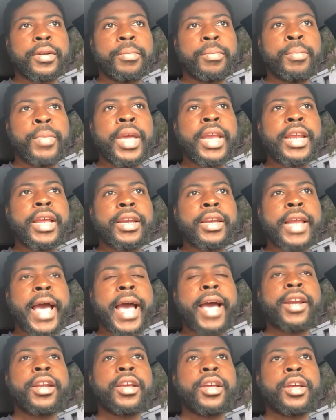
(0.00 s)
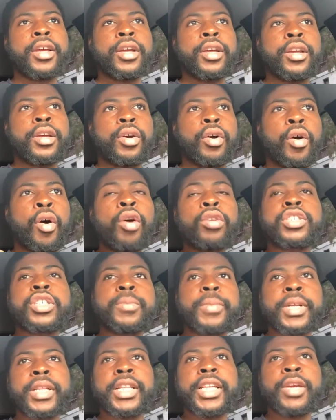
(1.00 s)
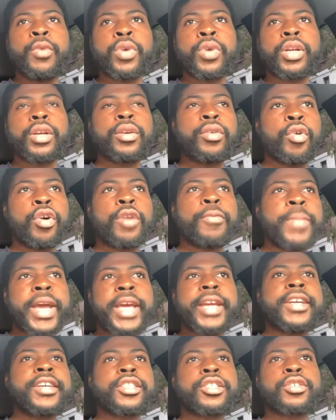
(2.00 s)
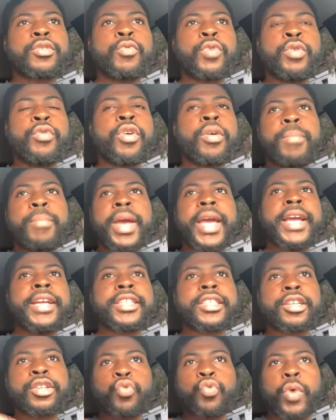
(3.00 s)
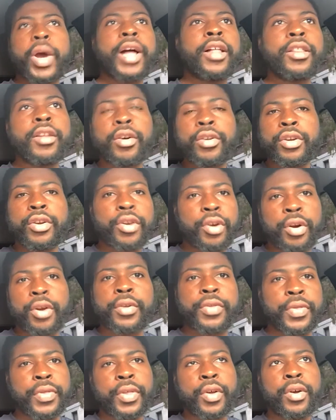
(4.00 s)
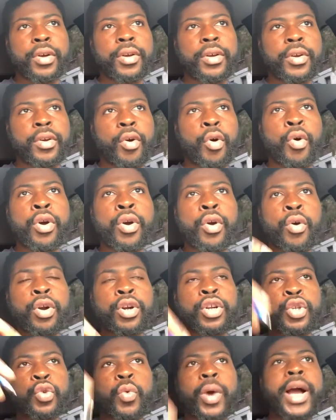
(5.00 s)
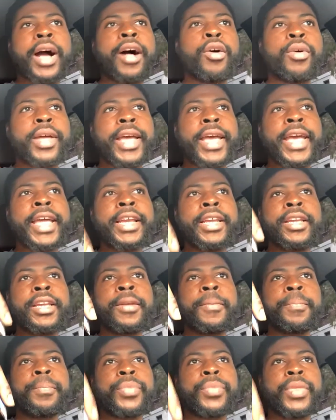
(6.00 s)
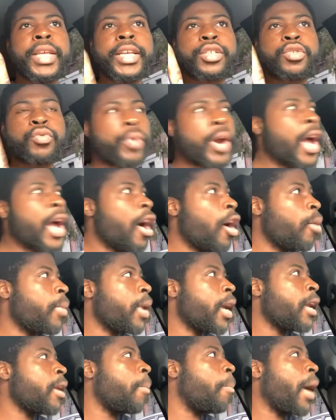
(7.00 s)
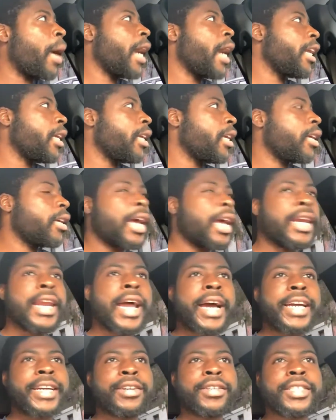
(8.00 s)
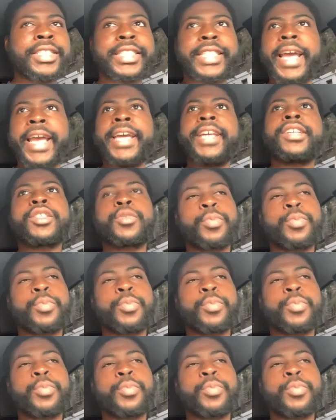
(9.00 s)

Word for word: meaning that ultimately when the Lord made us, we were made to dwell on the earth or or dwell in this realm in a body and not stay in the